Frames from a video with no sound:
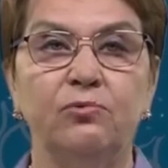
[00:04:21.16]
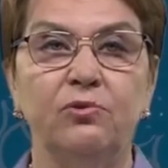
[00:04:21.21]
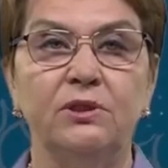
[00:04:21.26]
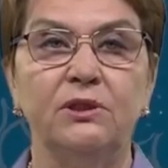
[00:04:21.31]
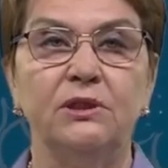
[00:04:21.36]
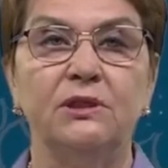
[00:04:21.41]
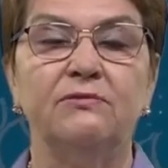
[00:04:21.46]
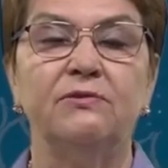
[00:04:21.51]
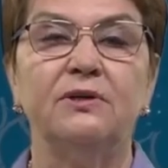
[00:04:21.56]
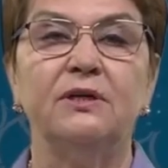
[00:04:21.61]

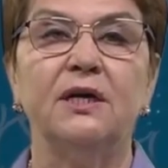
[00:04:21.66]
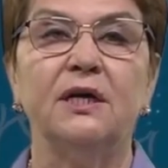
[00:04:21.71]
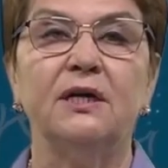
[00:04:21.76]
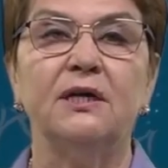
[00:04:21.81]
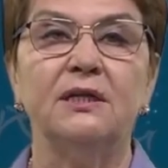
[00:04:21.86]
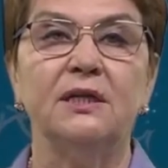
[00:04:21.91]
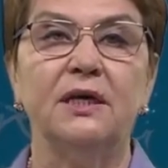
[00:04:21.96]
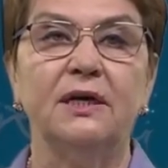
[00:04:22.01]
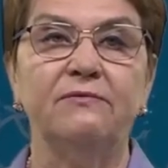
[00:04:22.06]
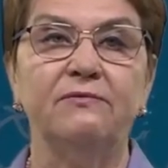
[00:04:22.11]
the
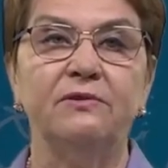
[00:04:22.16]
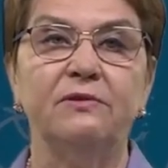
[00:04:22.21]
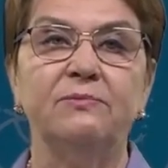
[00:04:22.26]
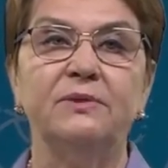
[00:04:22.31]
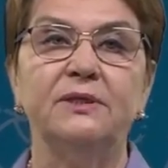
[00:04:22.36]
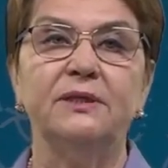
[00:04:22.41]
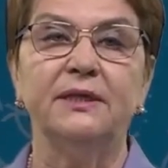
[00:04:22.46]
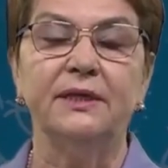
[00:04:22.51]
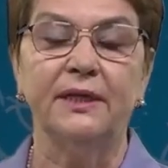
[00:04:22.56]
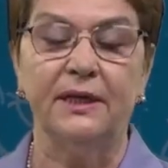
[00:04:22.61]
work of
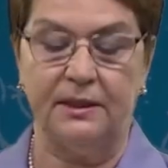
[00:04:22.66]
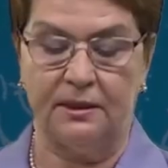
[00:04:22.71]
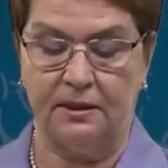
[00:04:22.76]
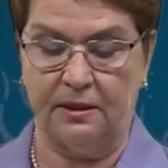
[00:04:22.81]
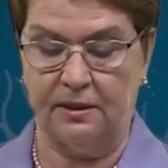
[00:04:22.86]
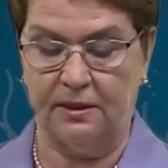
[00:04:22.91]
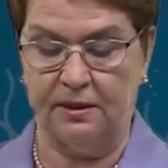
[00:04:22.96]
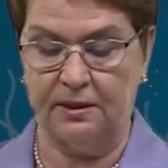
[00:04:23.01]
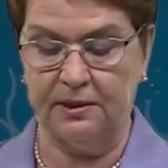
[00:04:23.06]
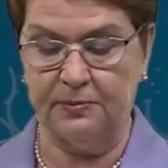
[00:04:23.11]

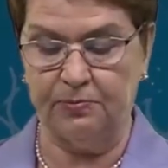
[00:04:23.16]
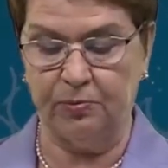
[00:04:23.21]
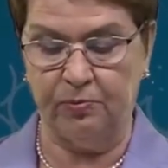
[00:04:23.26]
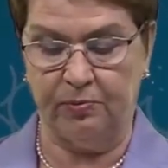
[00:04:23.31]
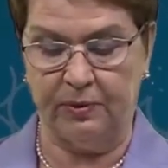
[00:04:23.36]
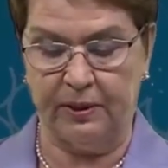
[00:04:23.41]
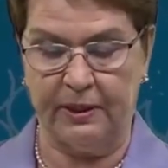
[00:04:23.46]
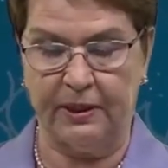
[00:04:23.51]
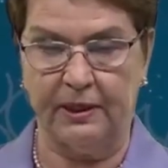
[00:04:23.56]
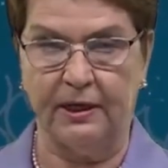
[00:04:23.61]

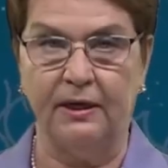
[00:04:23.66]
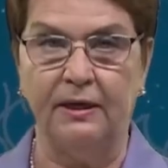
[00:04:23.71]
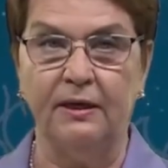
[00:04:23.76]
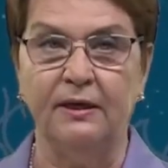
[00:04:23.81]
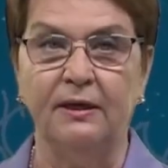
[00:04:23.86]
me as a